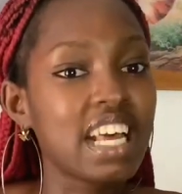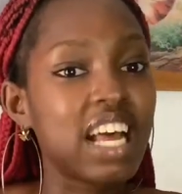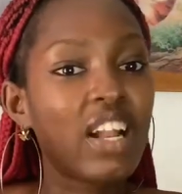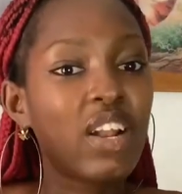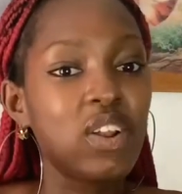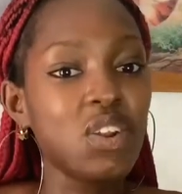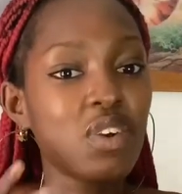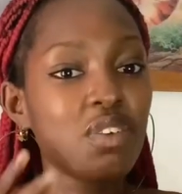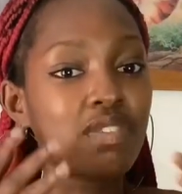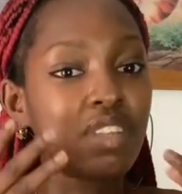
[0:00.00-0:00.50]
I
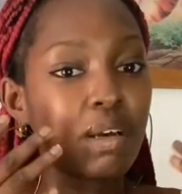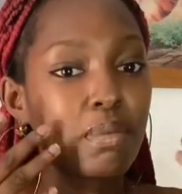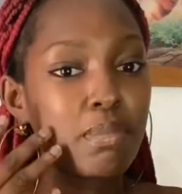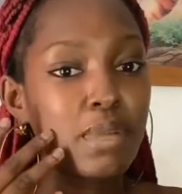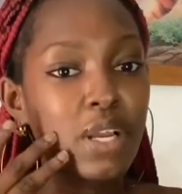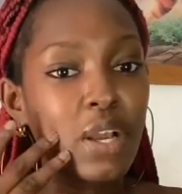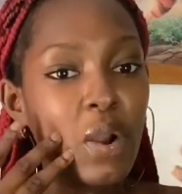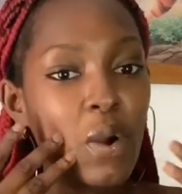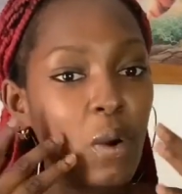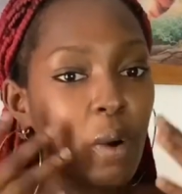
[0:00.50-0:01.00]
love the
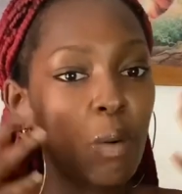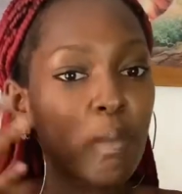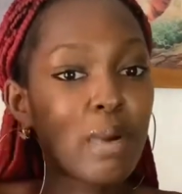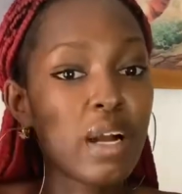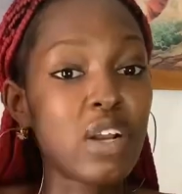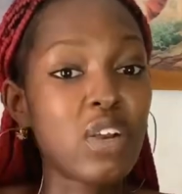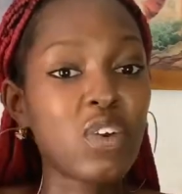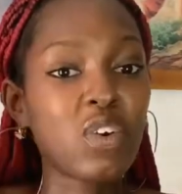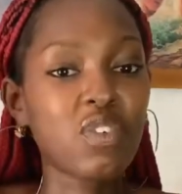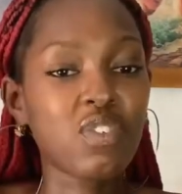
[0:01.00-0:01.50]
makeup, I
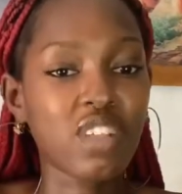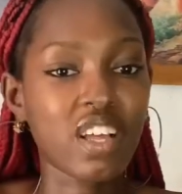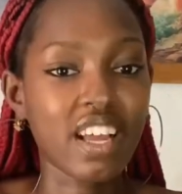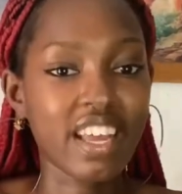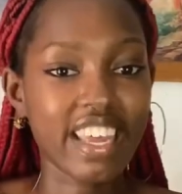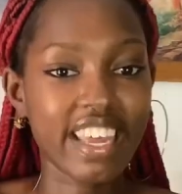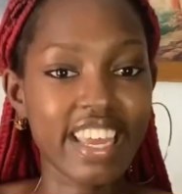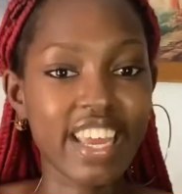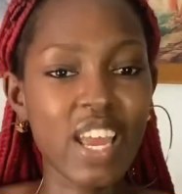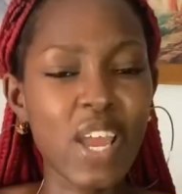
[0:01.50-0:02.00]
love her
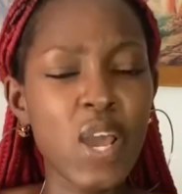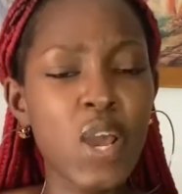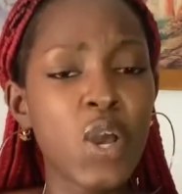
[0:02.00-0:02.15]
hair.